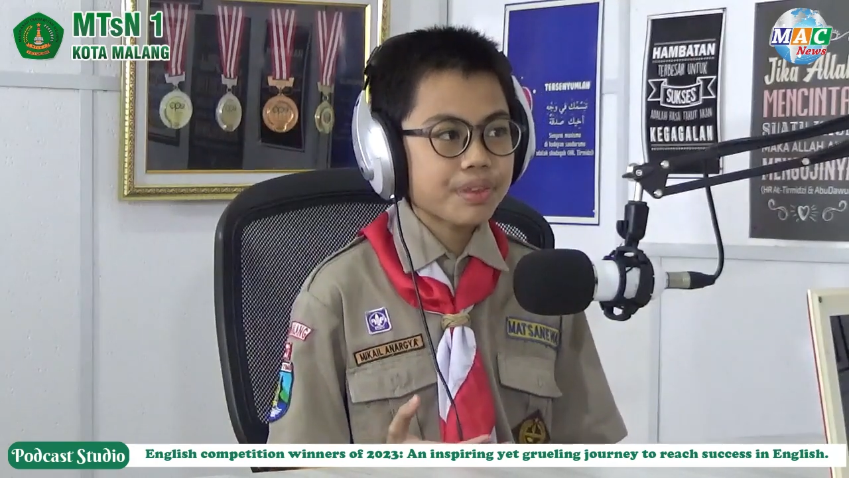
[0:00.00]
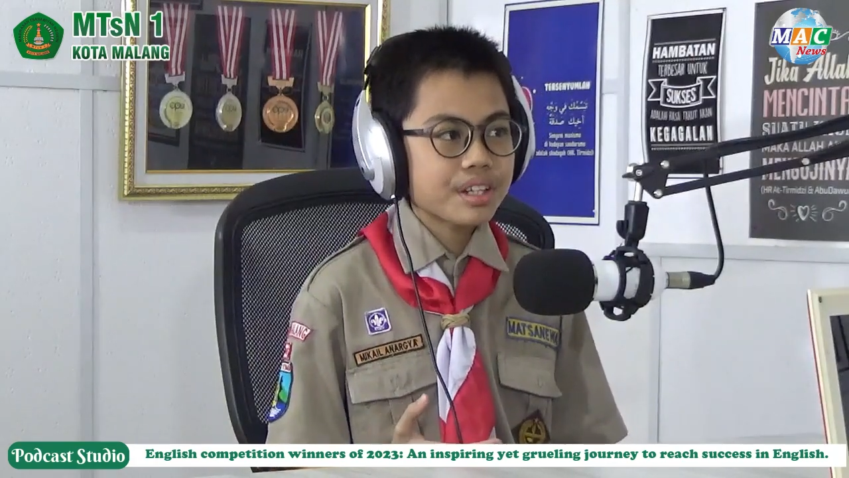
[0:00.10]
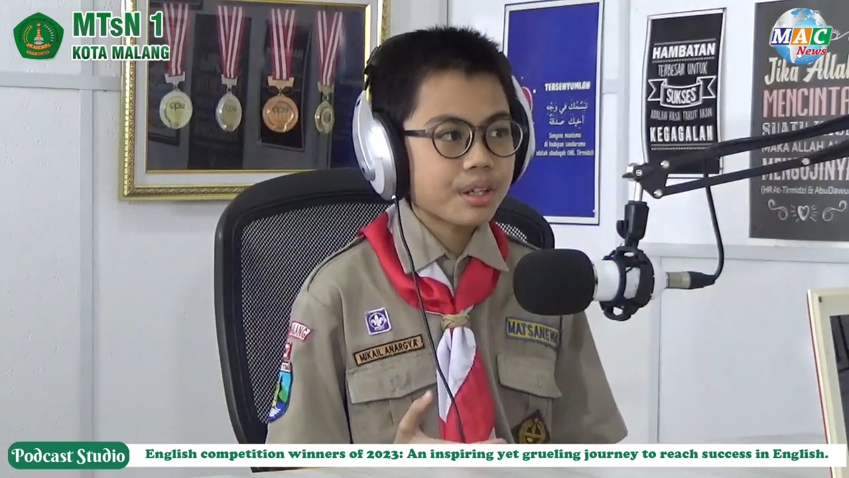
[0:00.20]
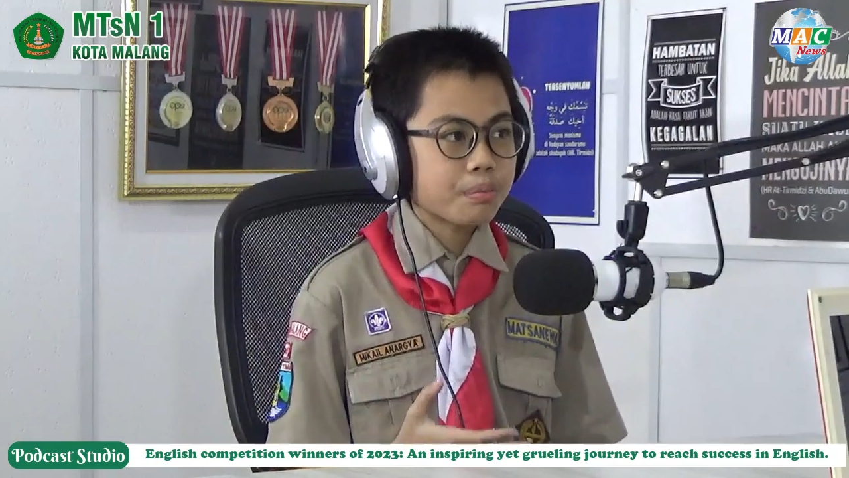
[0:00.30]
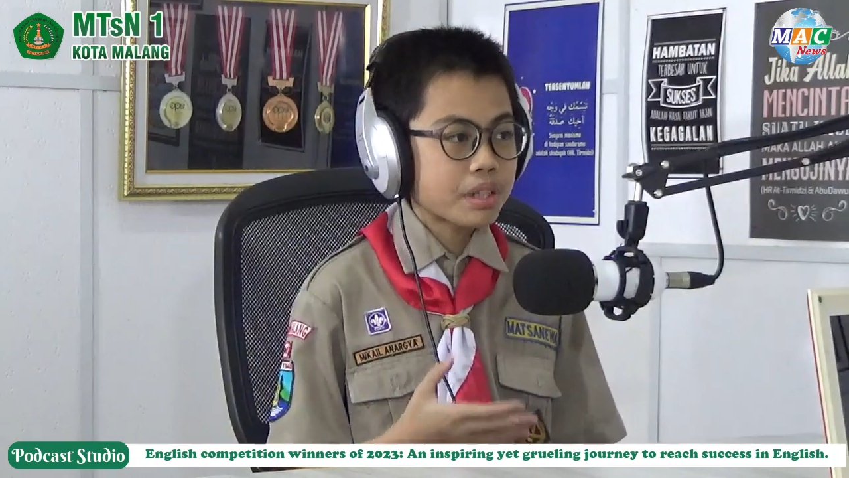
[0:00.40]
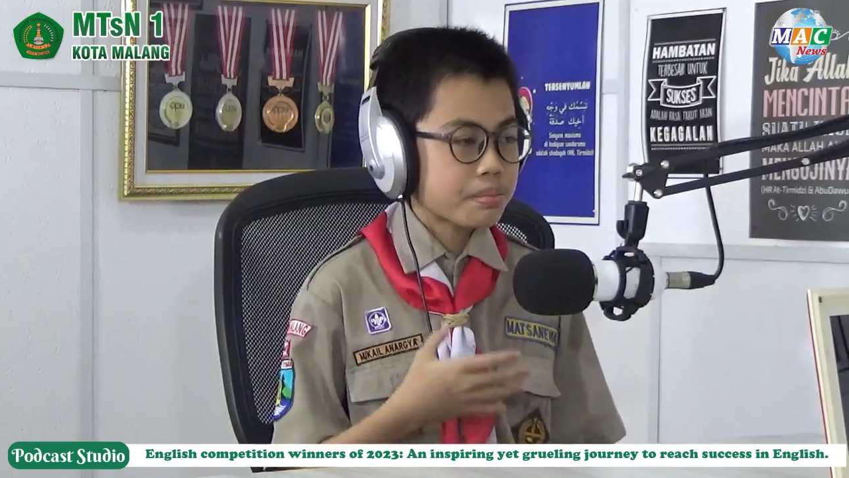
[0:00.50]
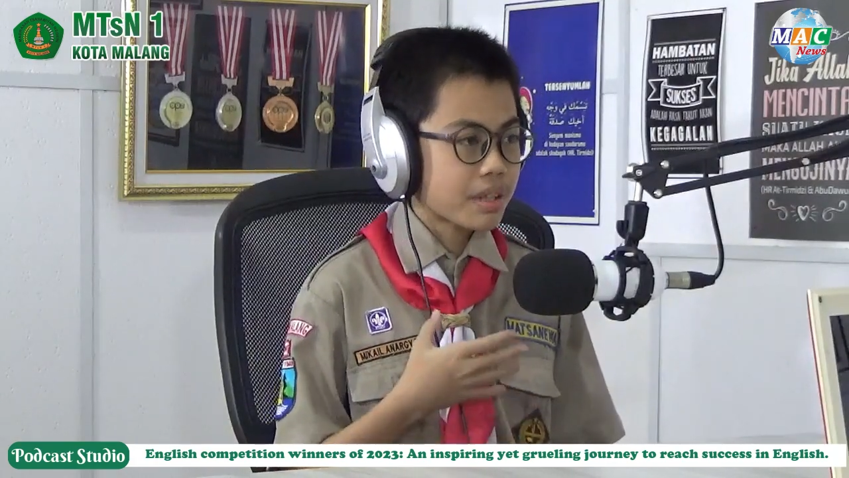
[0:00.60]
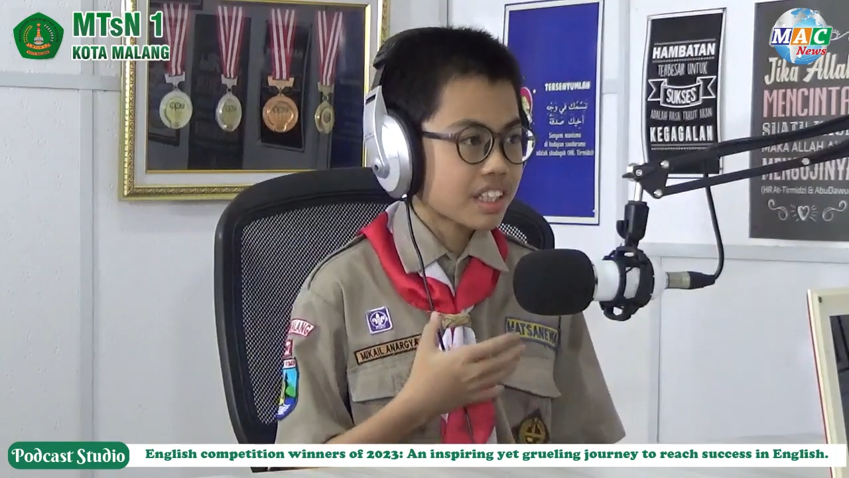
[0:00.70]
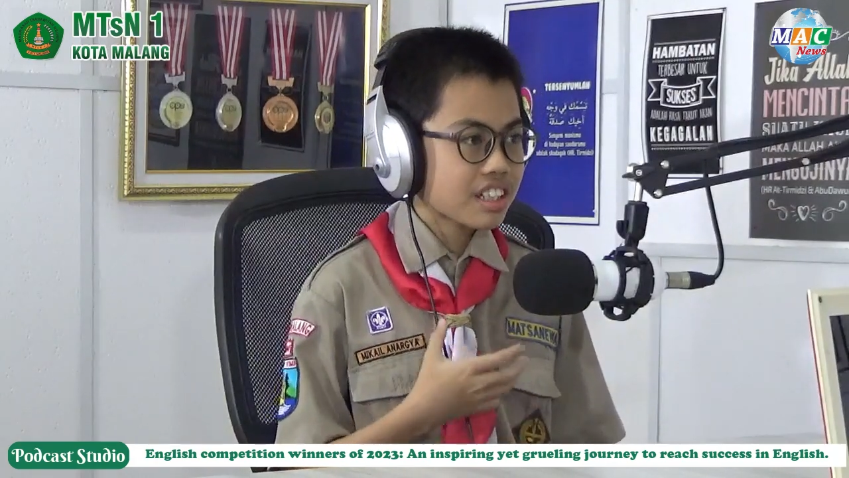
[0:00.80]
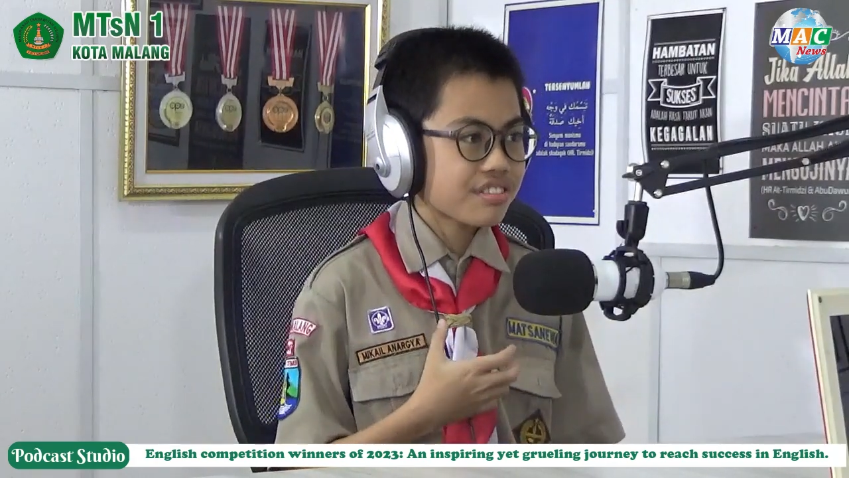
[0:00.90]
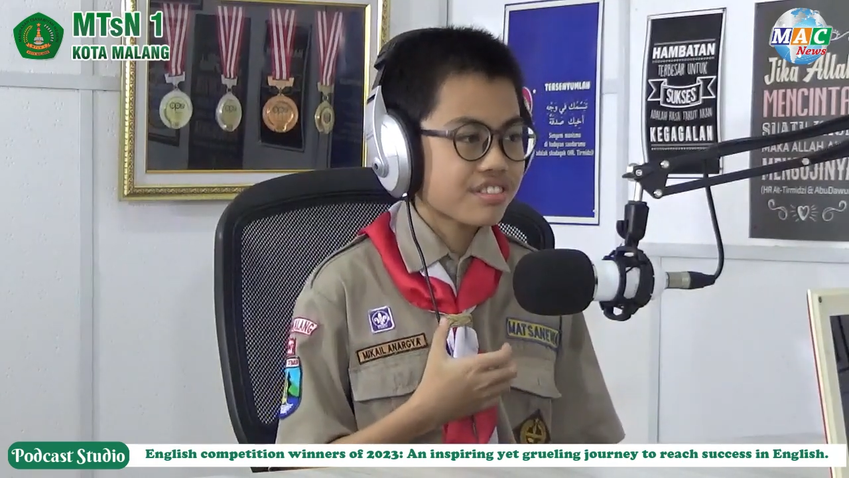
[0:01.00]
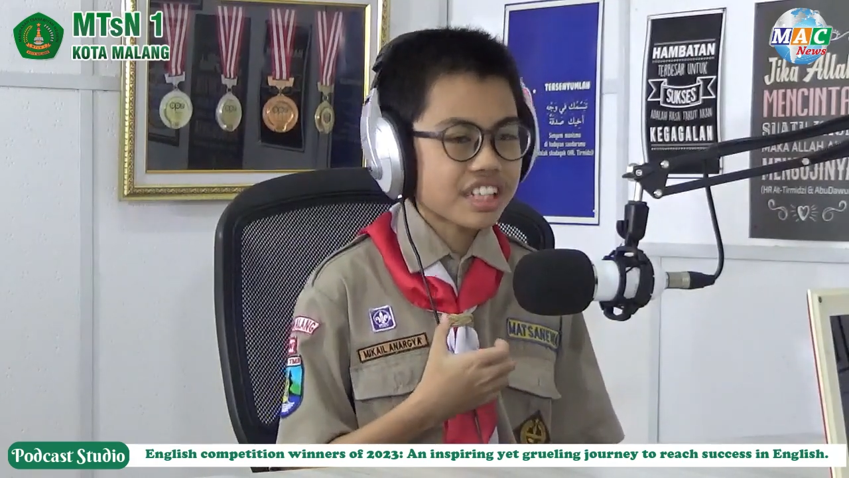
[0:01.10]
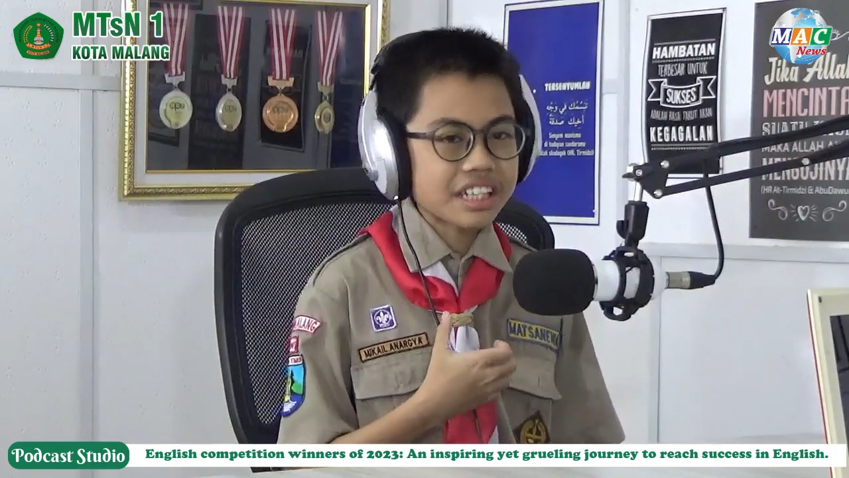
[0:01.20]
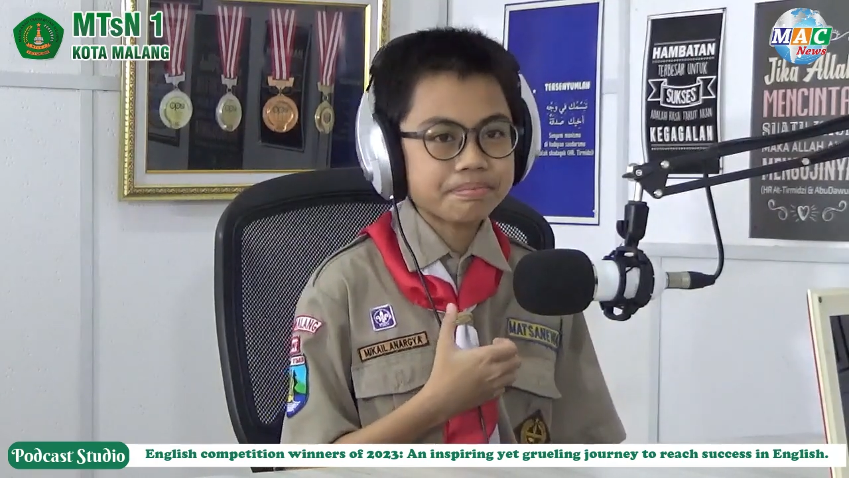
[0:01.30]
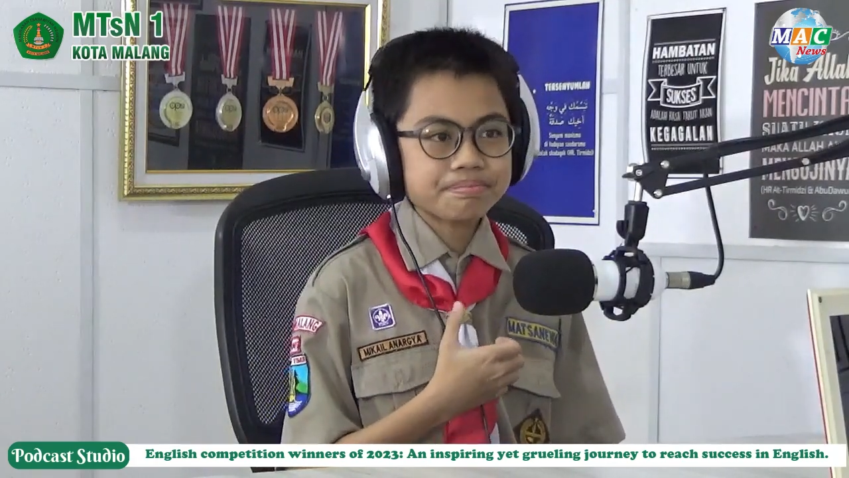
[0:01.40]
you know, perspective,
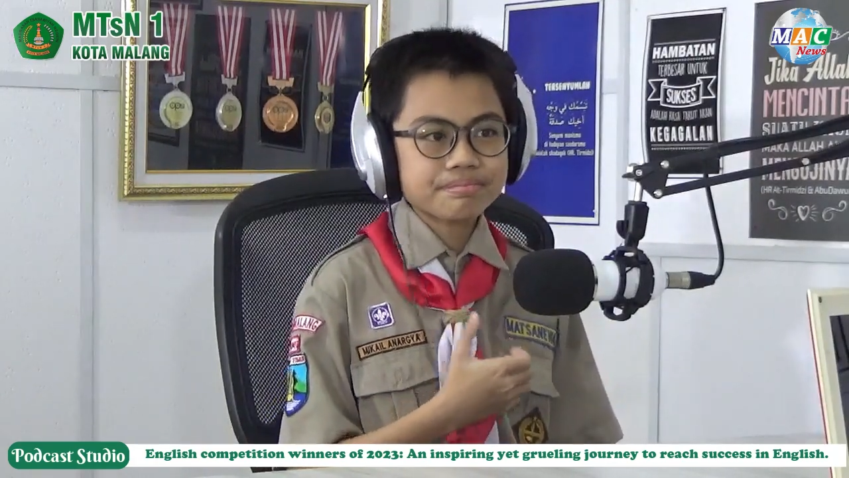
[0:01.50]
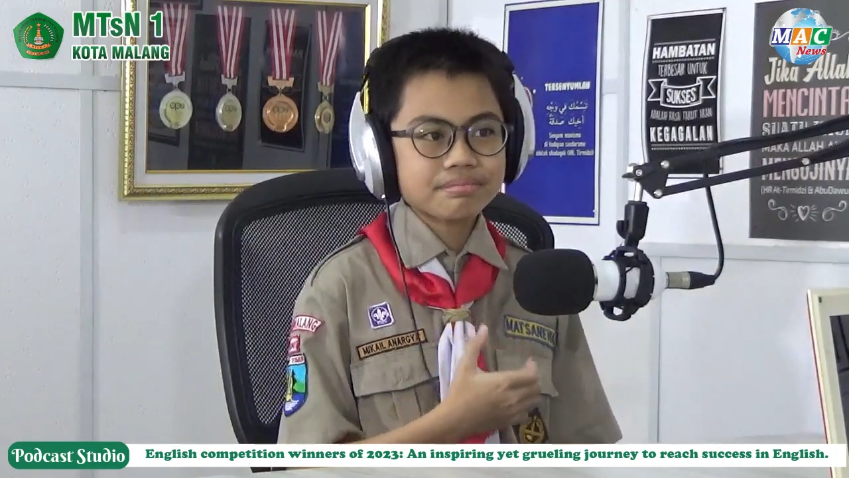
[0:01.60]
like